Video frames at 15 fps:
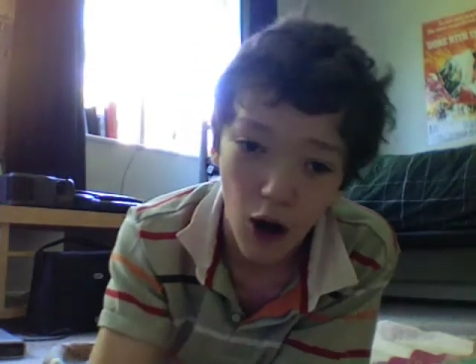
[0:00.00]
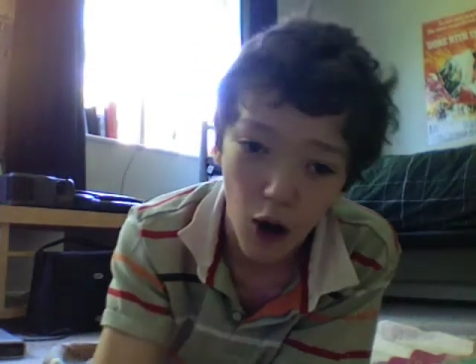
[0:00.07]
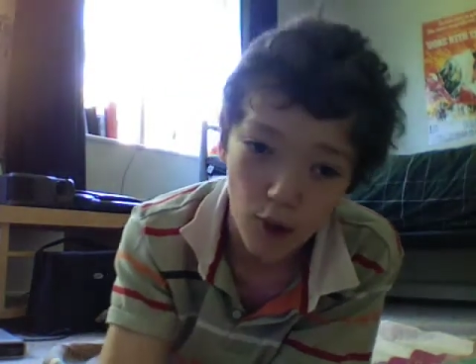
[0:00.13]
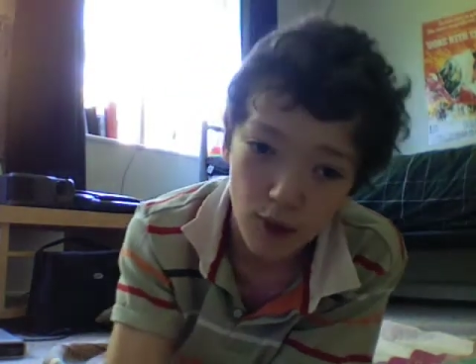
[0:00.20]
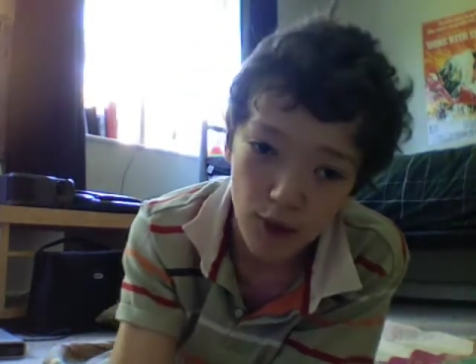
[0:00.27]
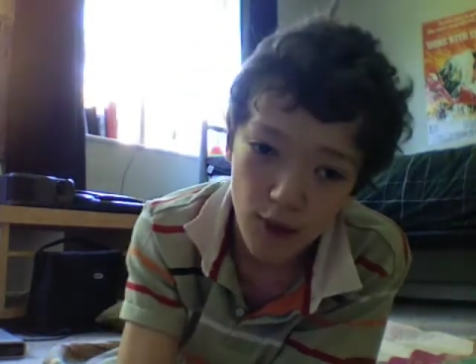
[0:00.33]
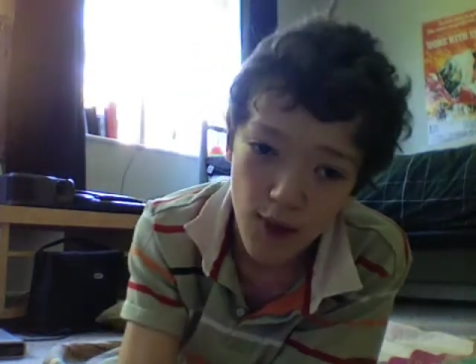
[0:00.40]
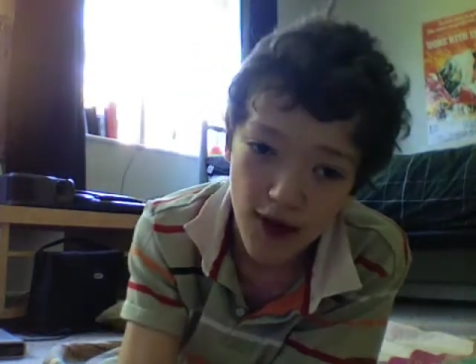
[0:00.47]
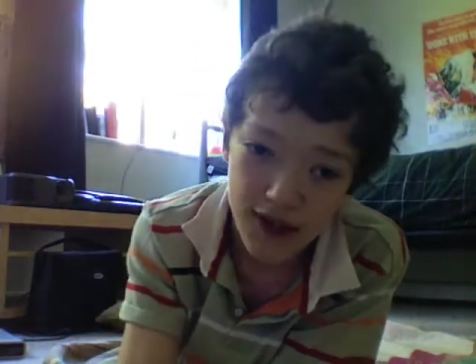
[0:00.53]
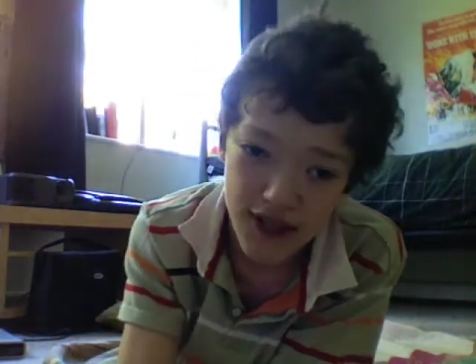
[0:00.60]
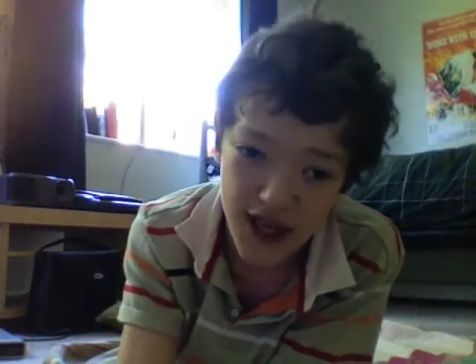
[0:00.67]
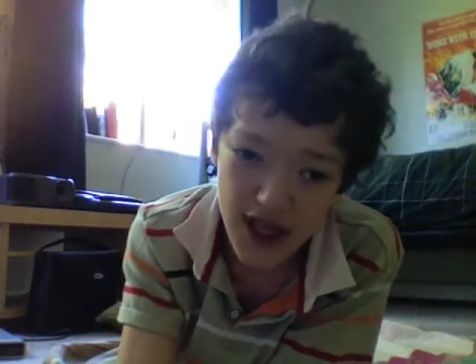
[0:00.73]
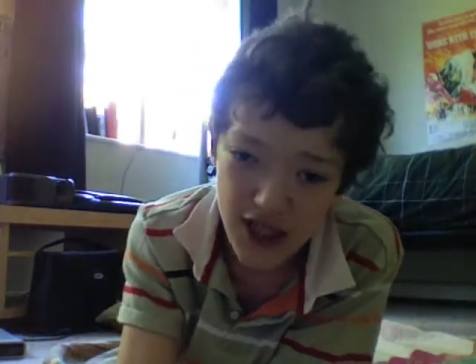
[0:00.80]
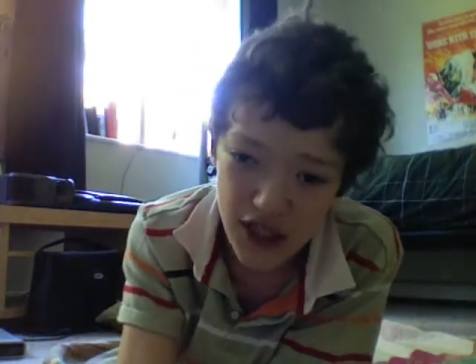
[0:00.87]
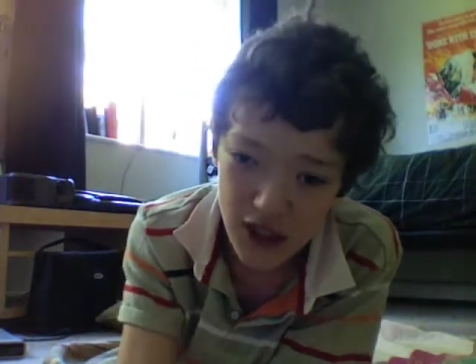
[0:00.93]

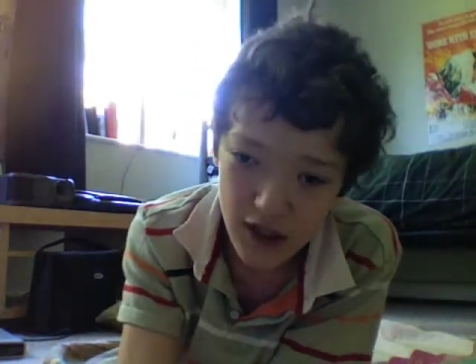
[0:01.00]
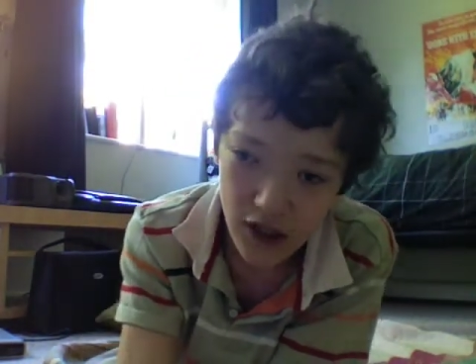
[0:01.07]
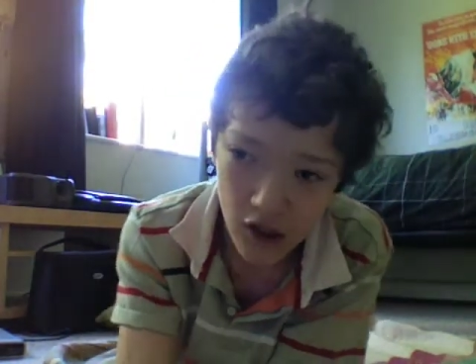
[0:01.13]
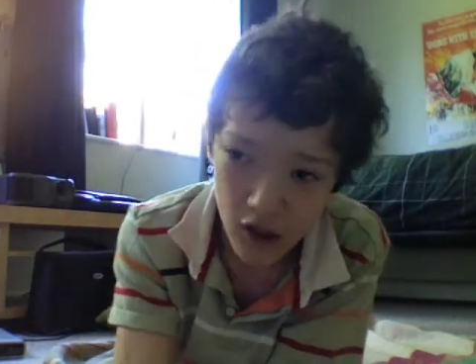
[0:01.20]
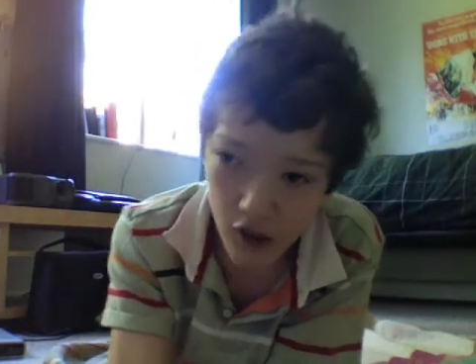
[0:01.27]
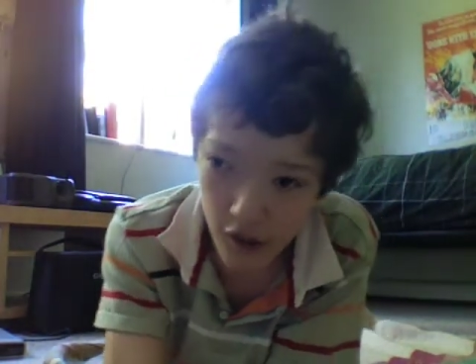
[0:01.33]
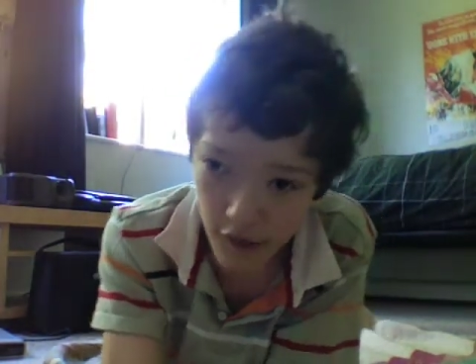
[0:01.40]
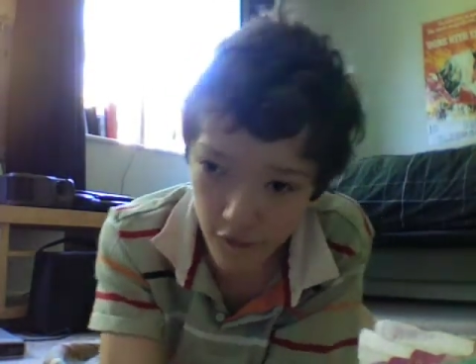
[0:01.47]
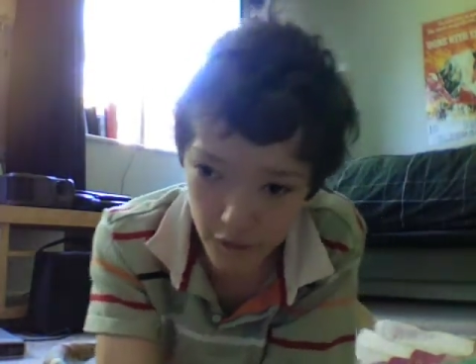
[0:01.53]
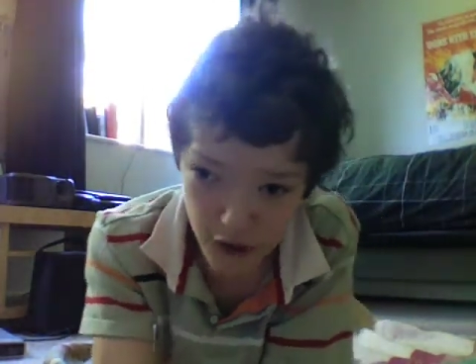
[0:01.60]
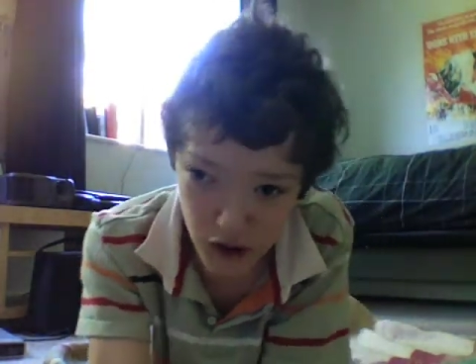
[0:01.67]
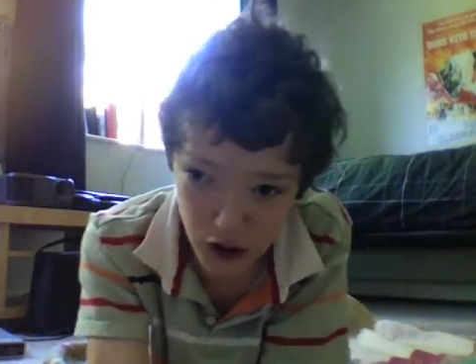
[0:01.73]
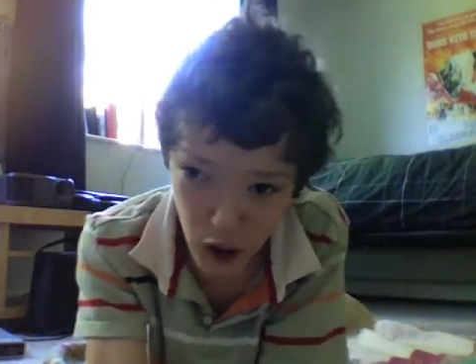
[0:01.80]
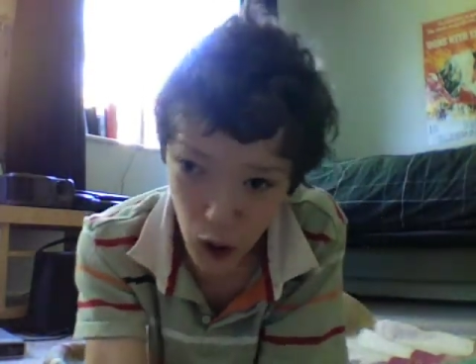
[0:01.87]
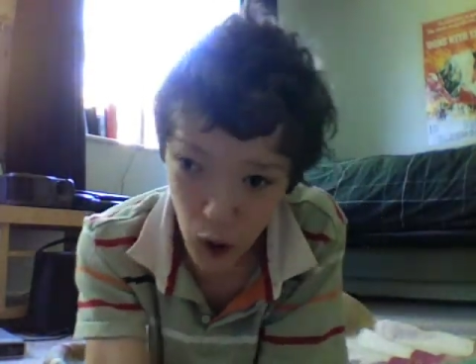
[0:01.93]
Optimization for
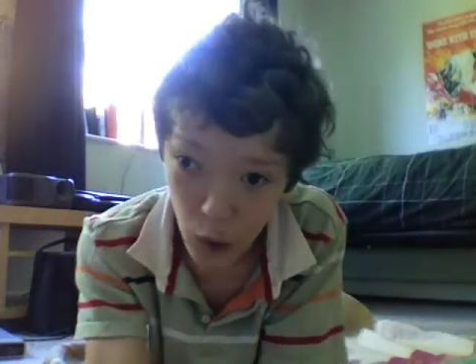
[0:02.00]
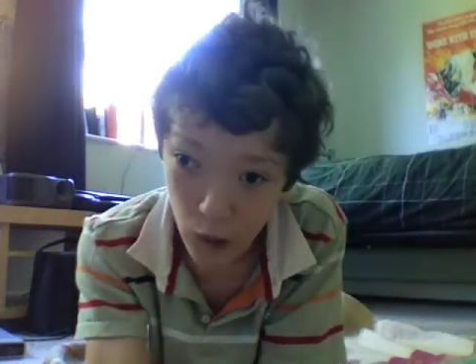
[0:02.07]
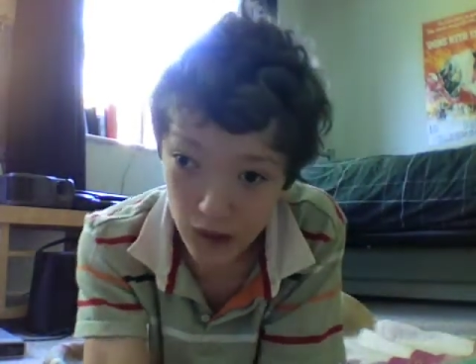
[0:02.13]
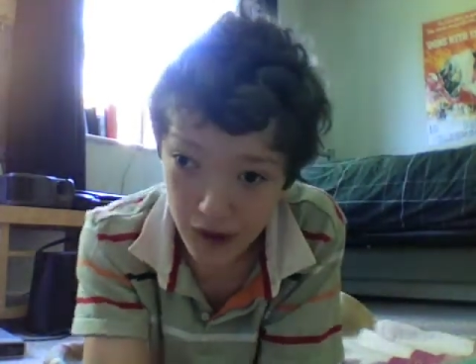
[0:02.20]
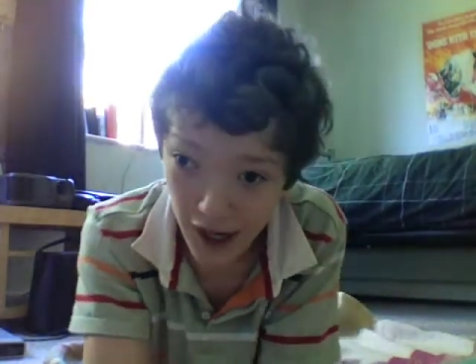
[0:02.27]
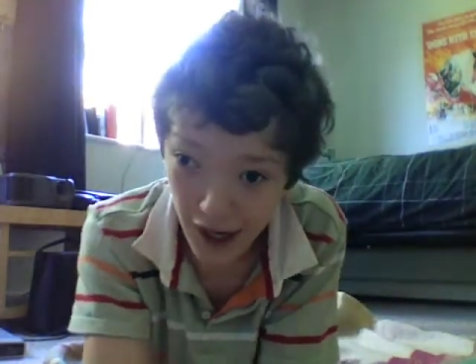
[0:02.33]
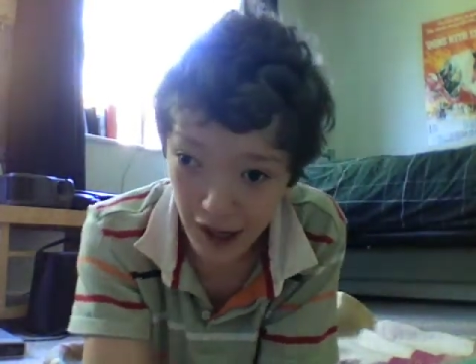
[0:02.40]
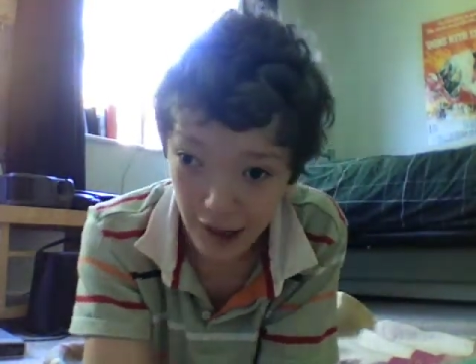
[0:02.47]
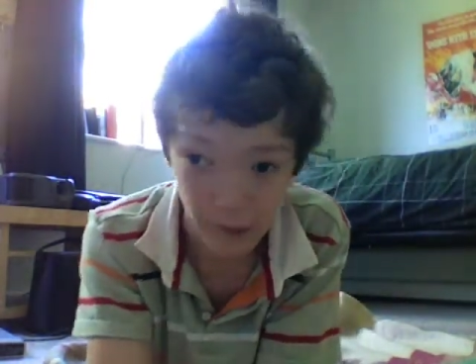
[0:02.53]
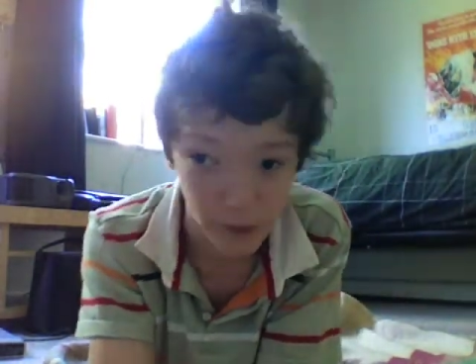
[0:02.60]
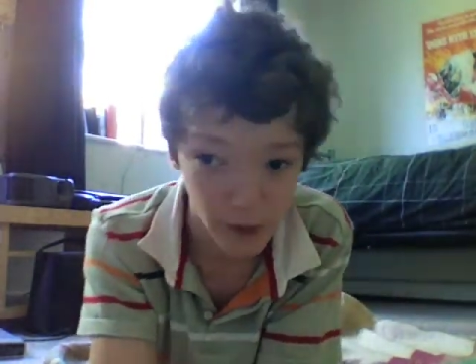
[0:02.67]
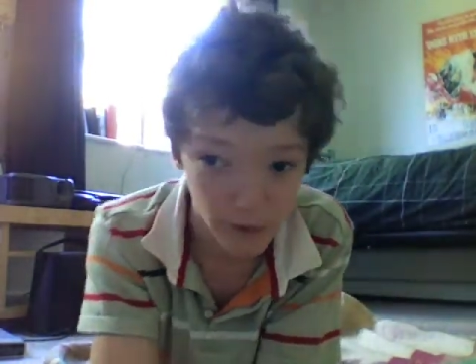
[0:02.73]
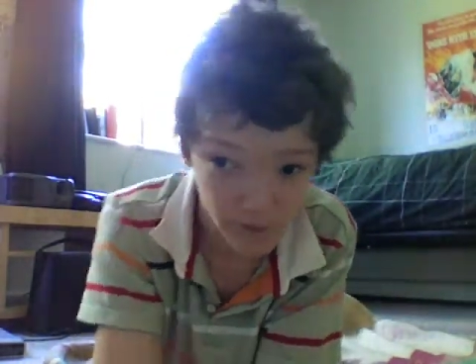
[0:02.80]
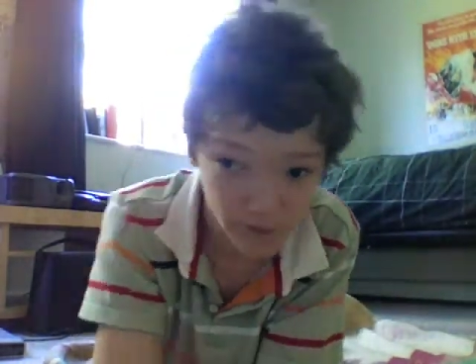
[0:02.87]
short, and